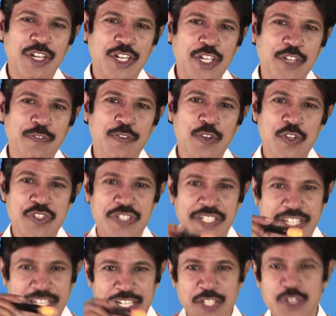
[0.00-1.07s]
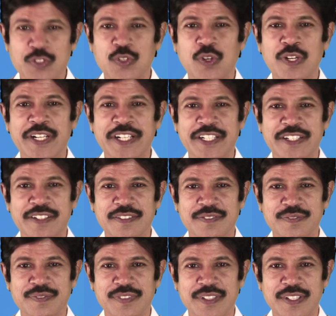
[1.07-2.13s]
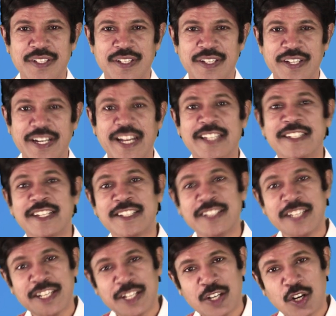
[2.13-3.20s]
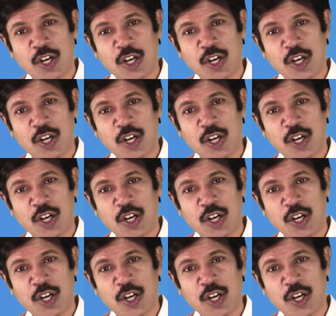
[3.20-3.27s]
Diffusion in solid rather than